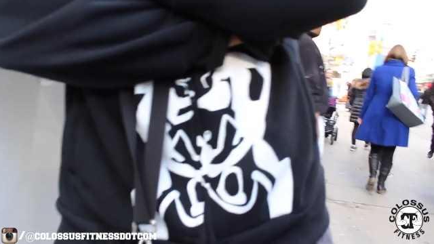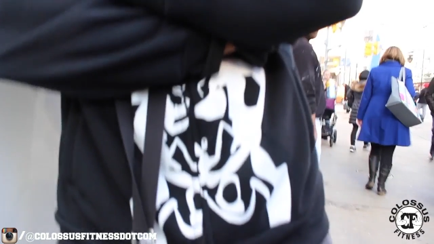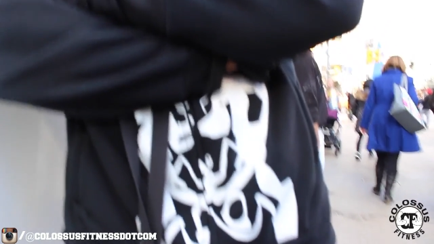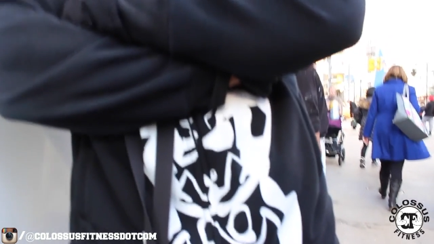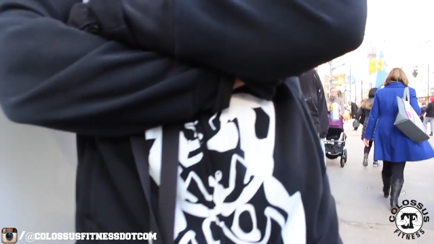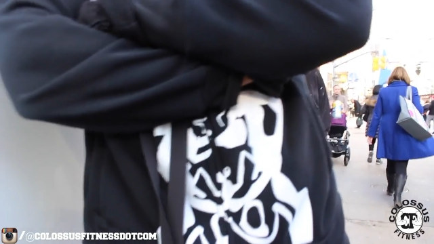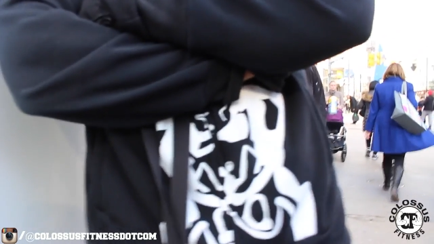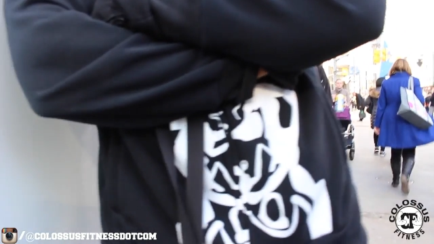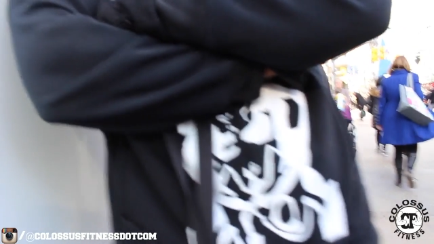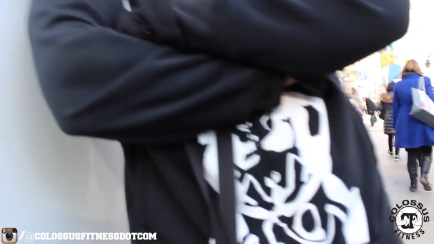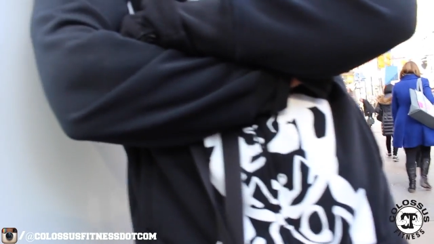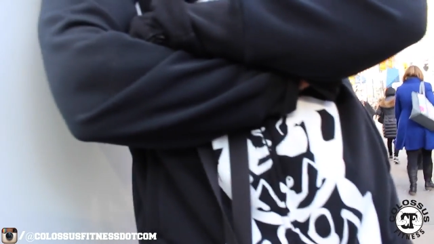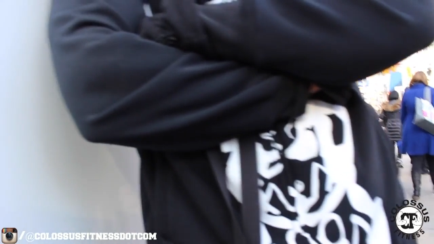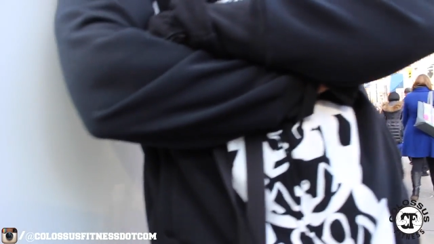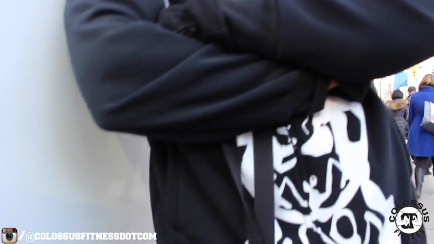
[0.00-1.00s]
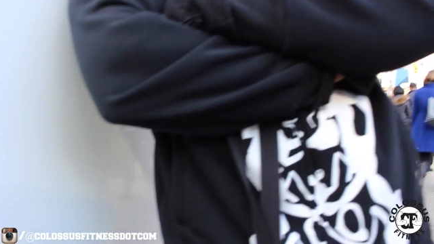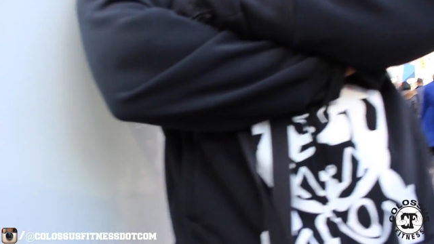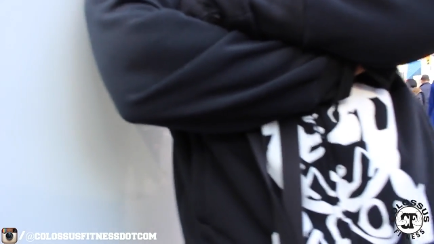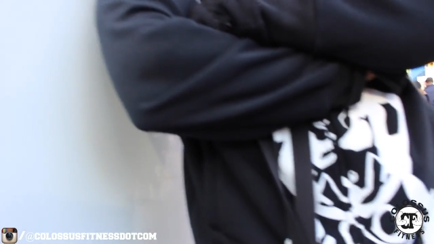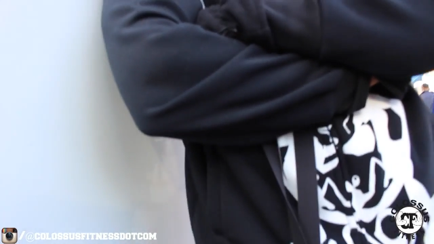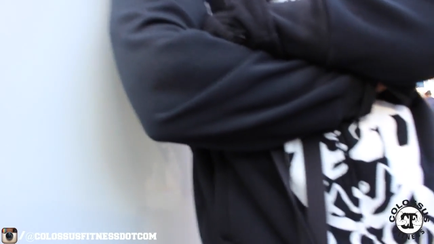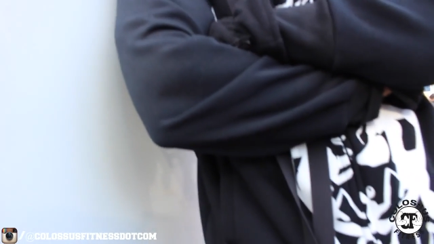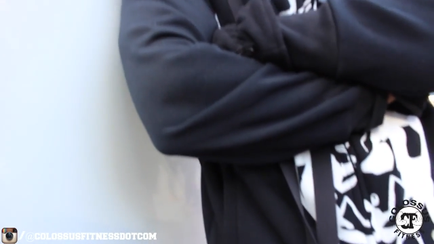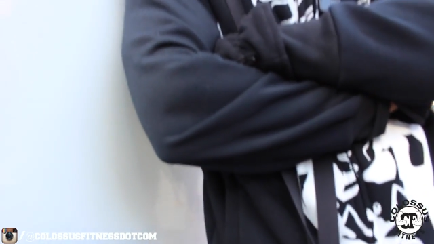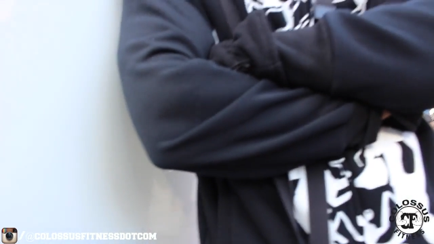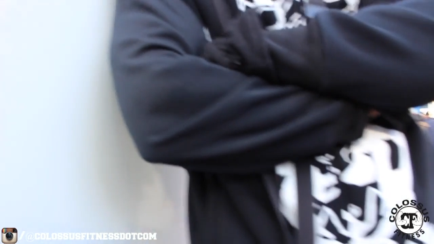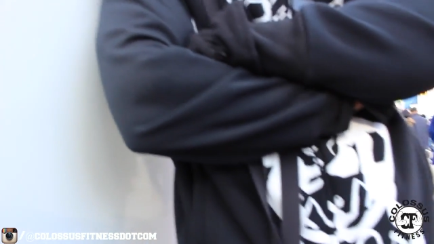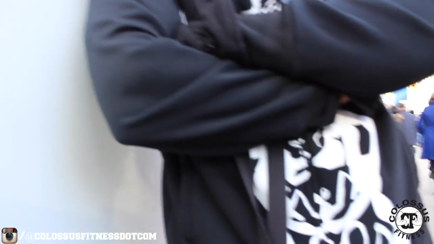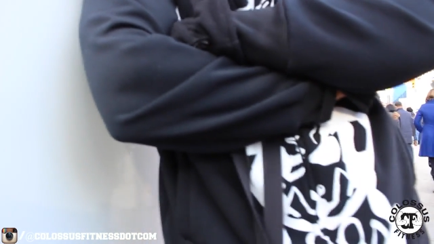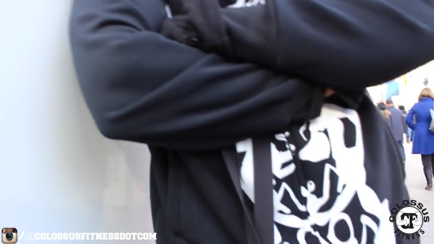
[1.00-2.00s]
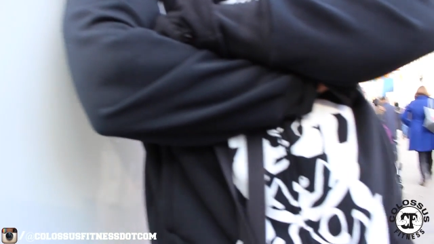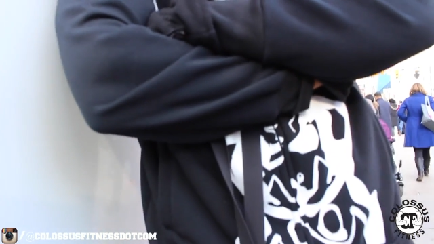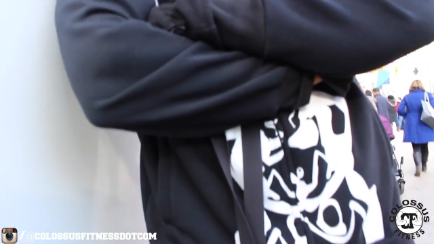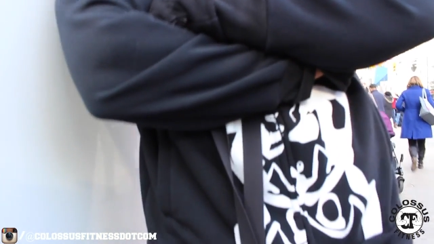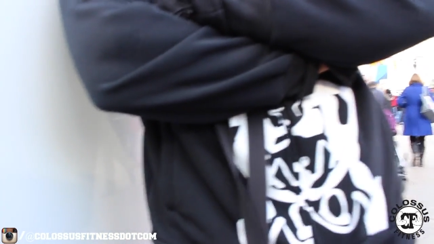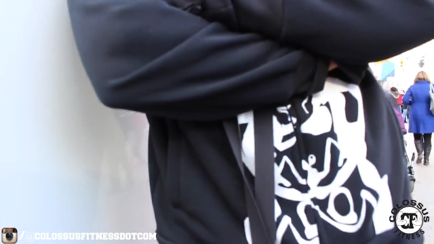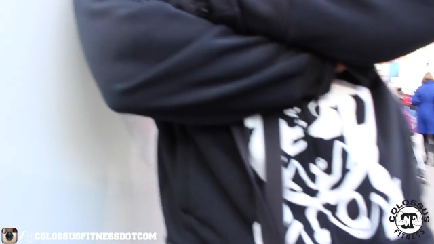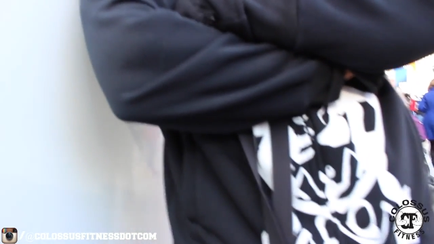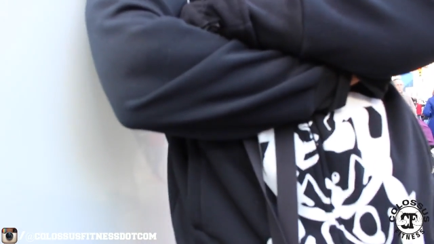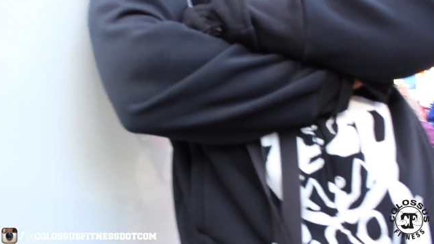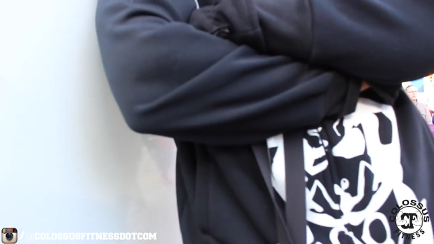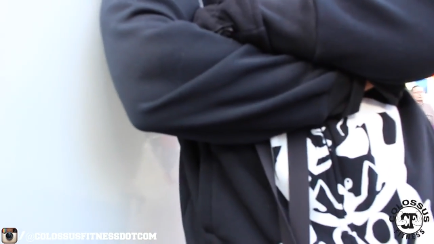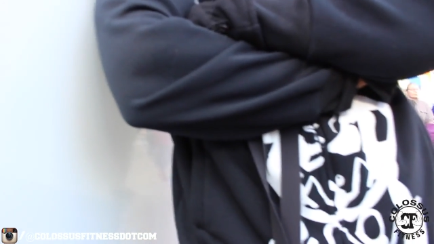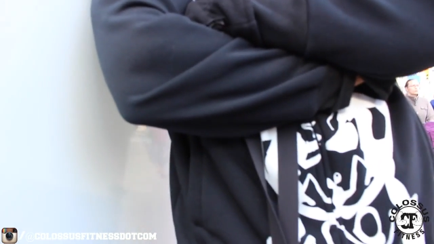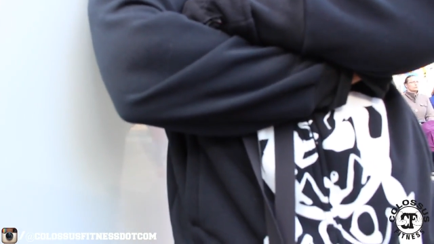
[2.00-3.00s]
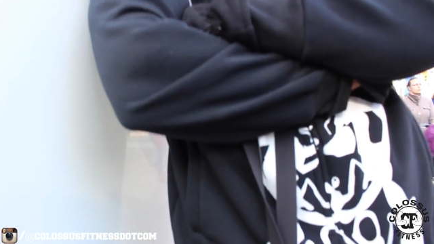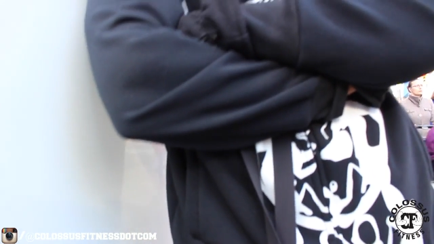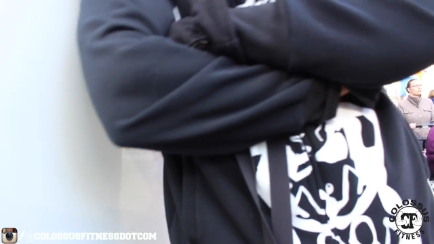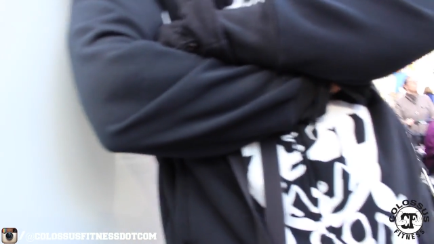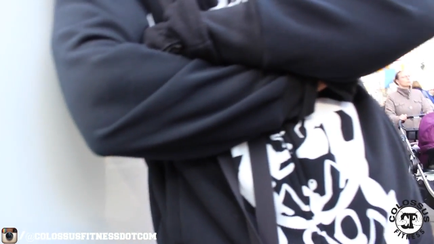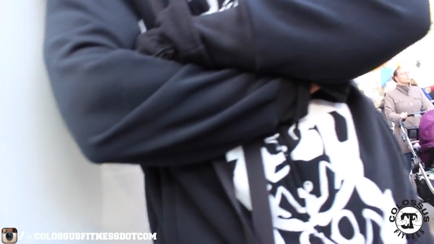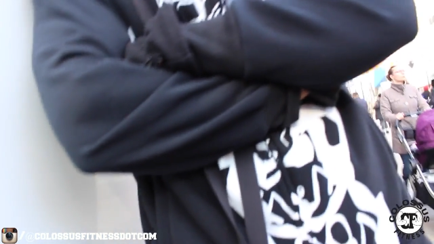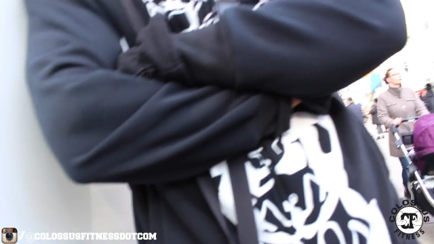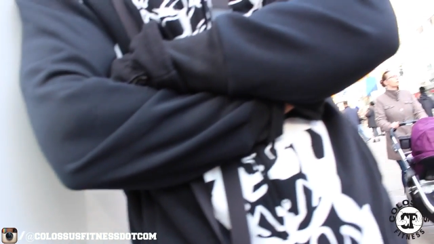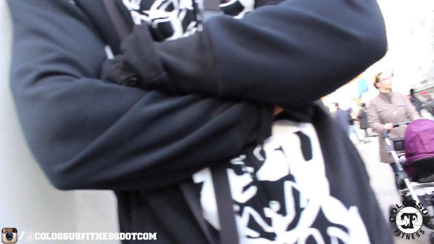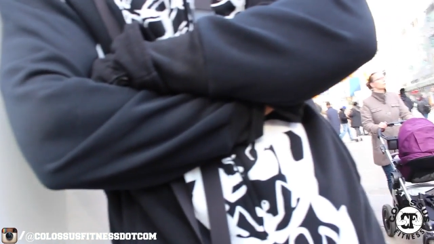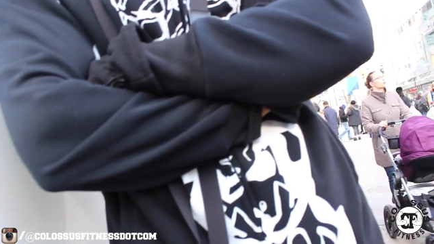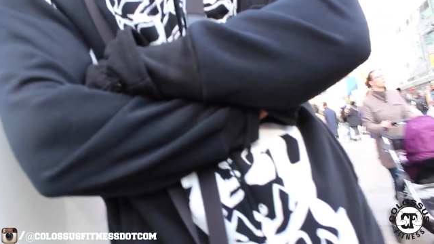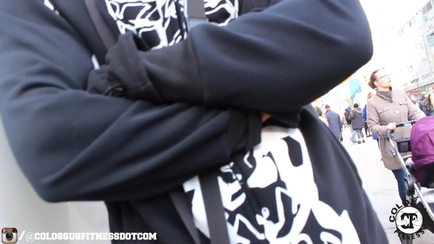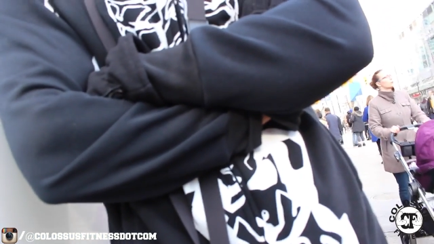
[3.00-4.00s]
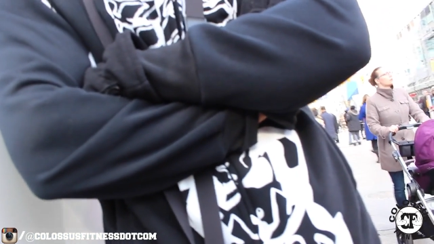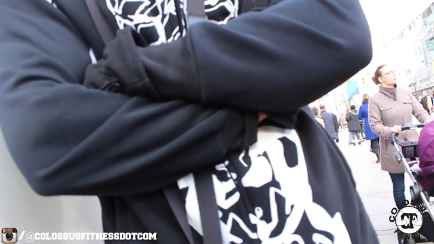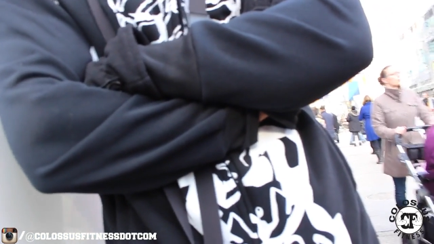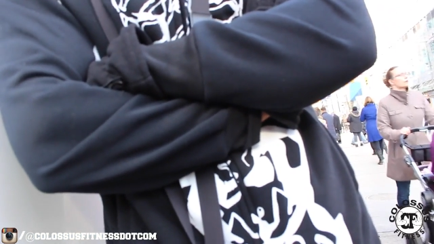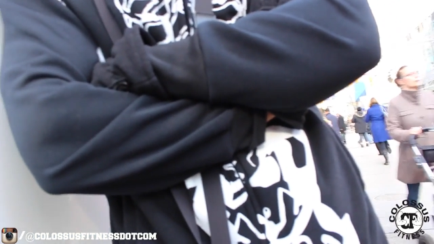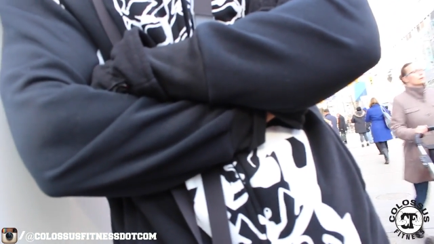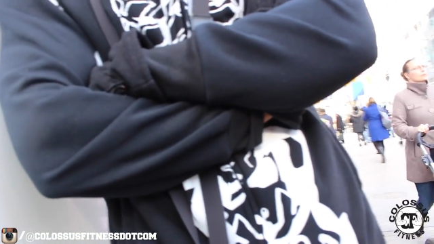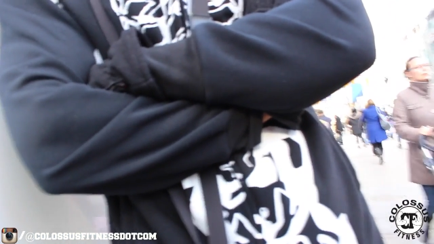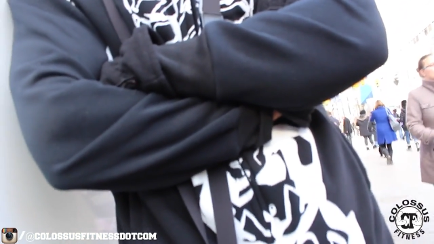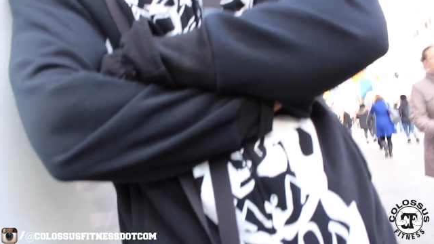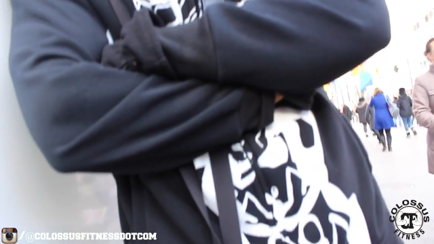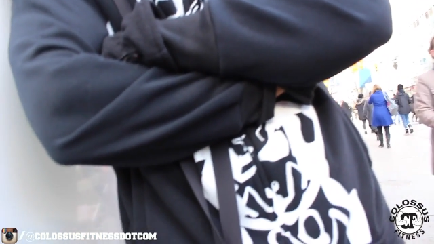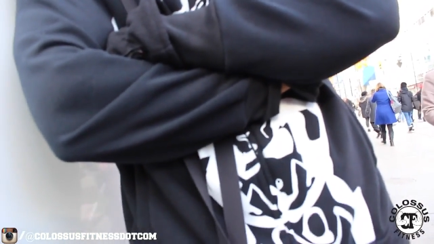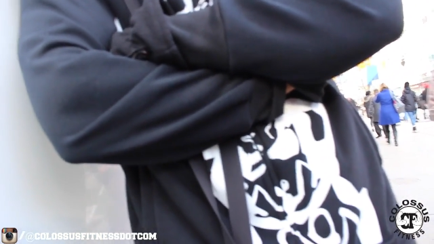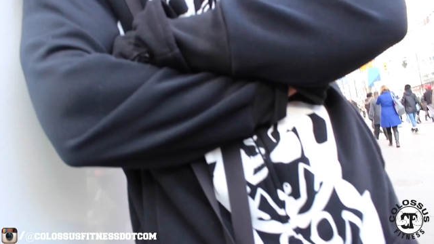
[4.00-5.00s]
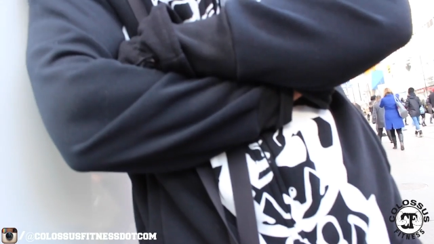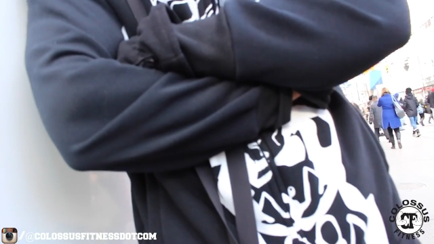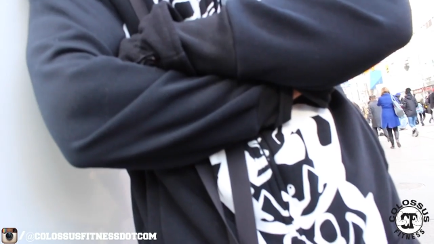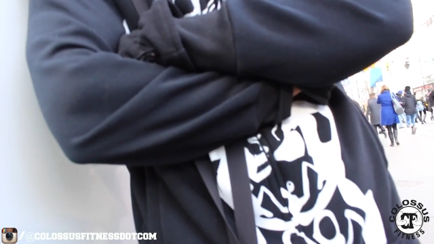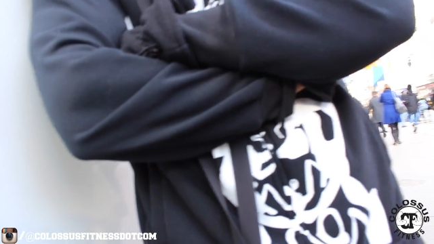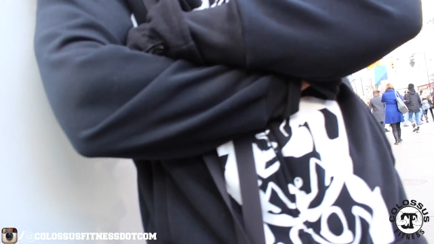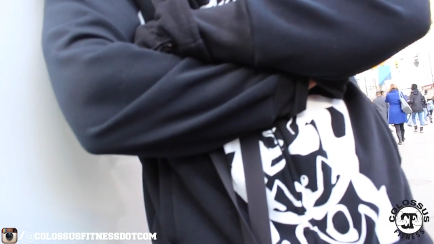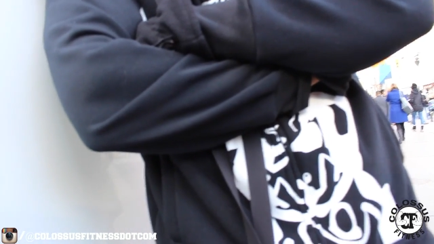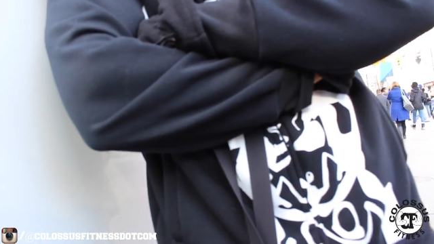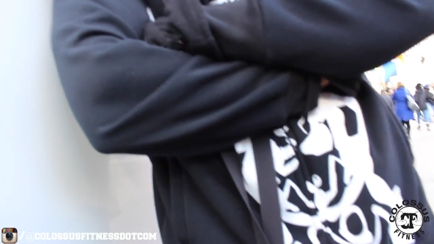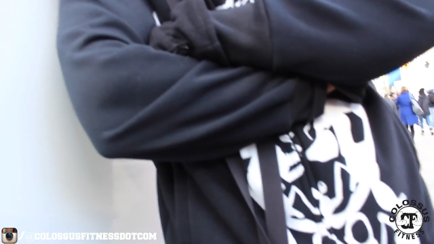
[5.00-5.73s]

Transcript: [unreadable: no face in view]